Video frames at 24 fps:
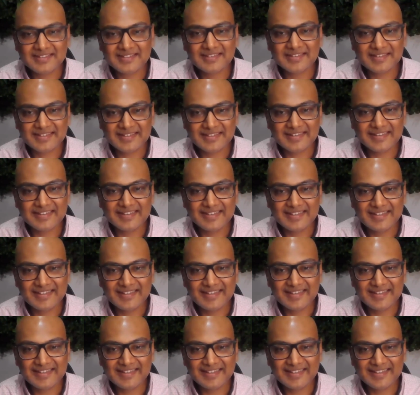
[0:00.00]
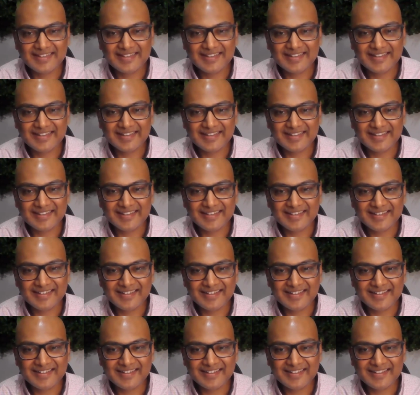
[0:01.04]

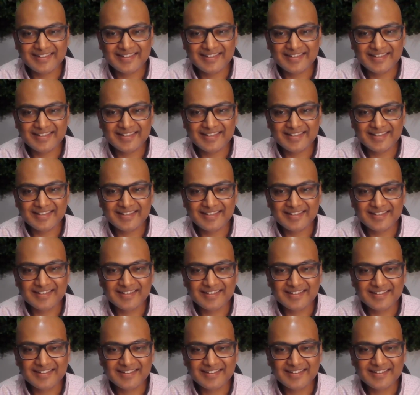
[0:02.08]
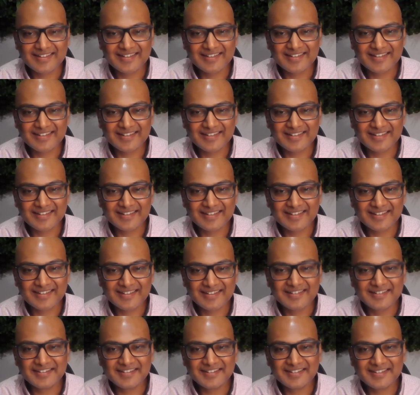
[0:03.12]

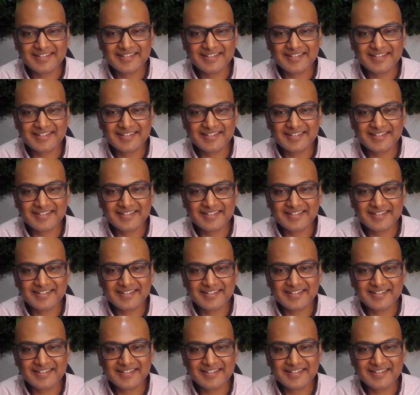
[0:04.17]
(silent)